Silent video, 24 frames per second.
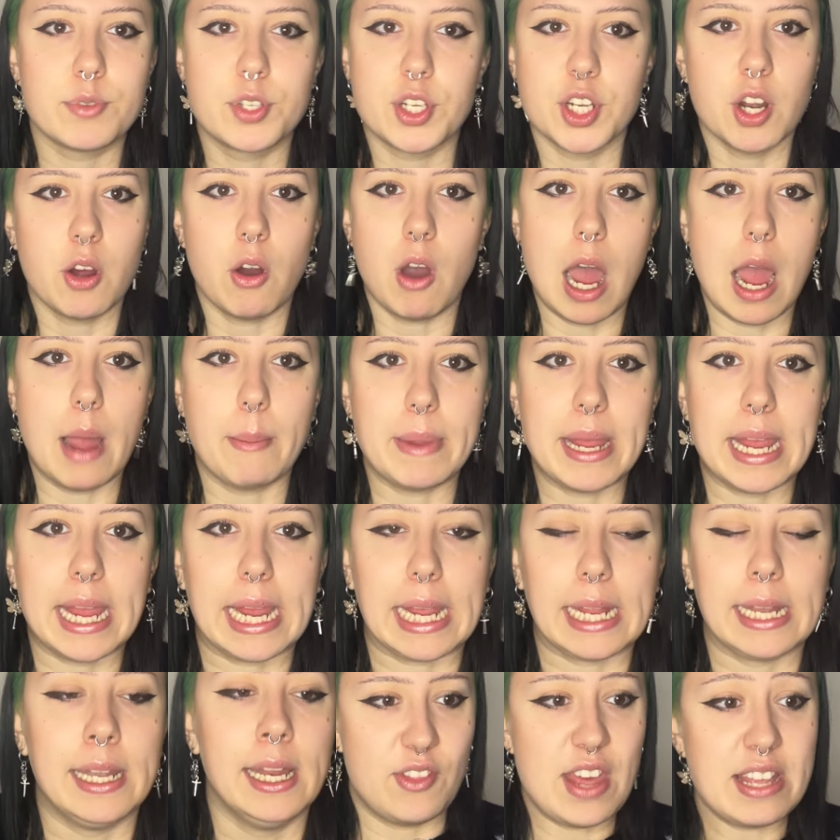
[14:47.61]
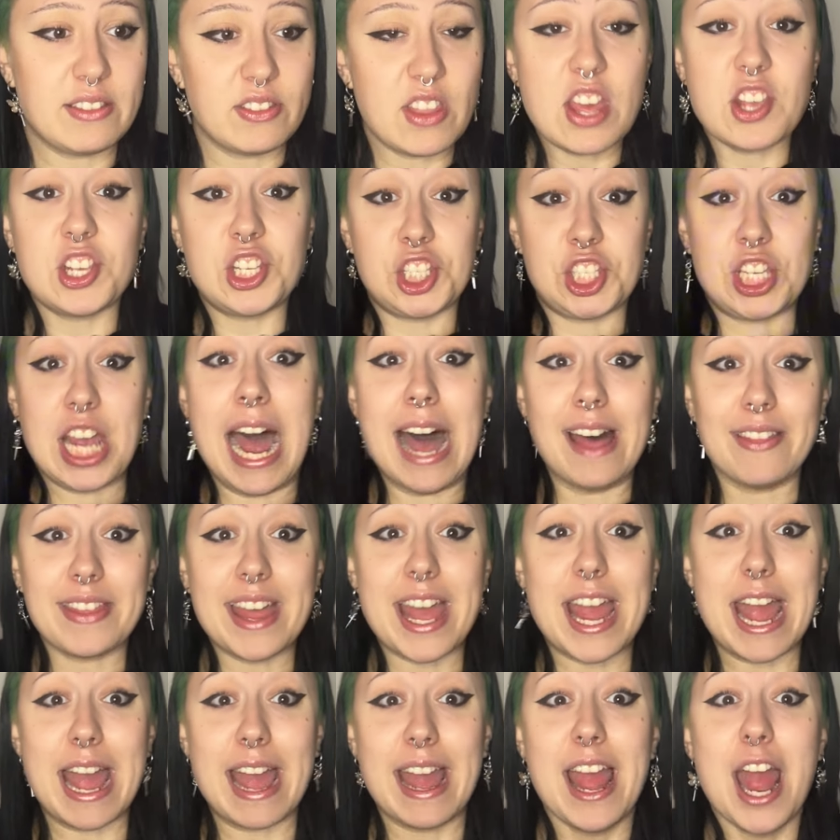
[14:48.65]
Do you know what I mean? They, they sat
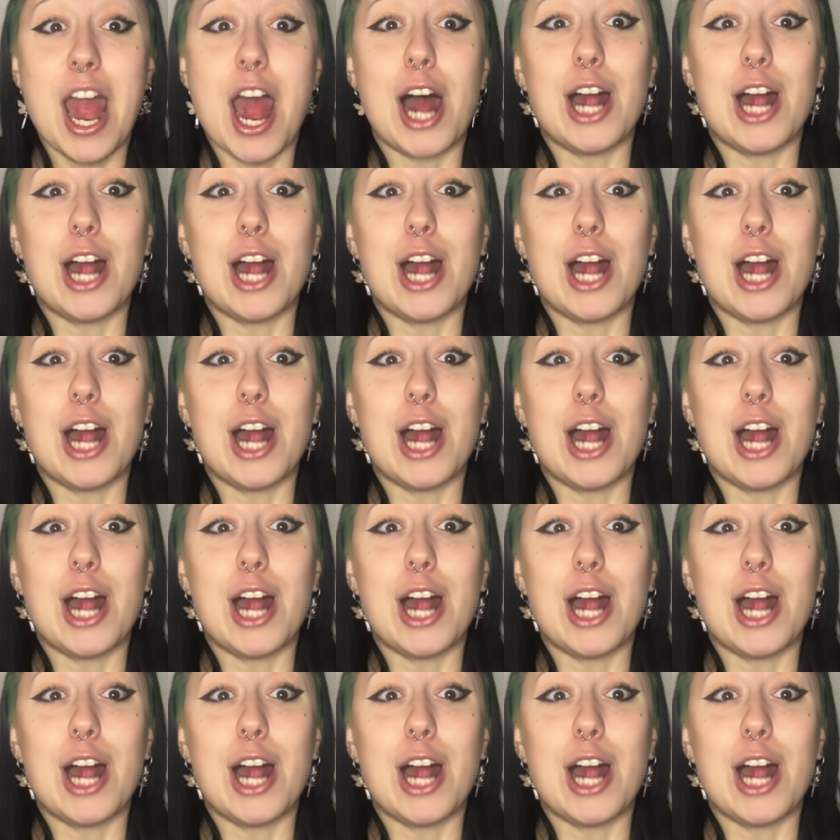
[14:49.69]
there